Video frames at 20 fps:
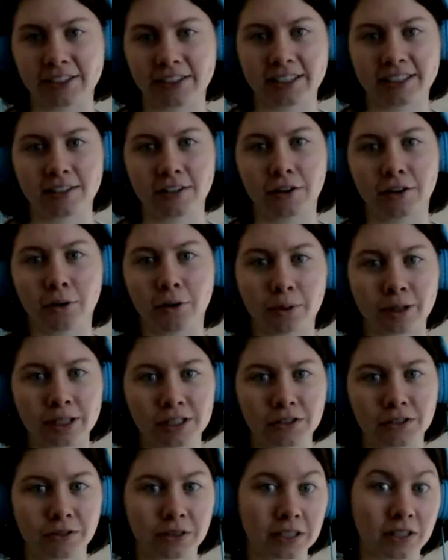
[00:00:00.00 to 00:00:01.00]
you get to know
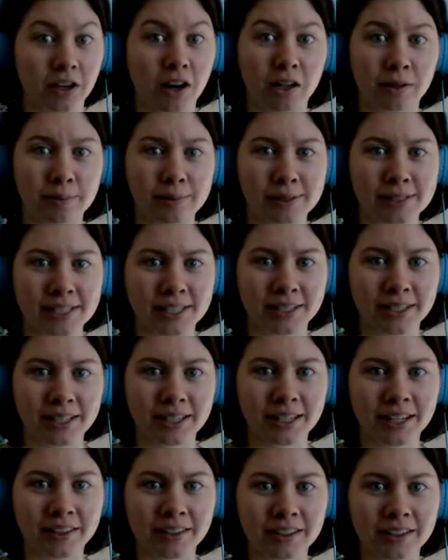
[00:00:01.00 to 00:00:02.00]
what streets are busier
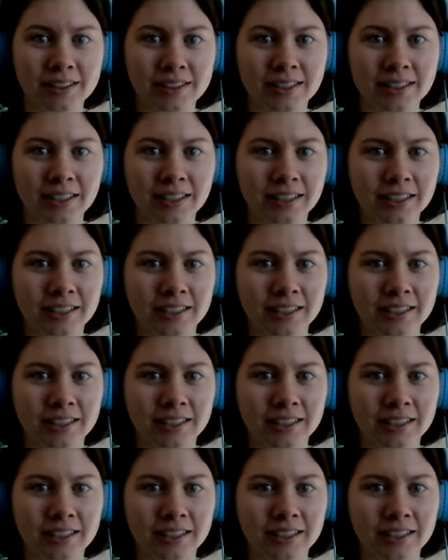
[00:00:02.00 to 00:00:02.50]
than others.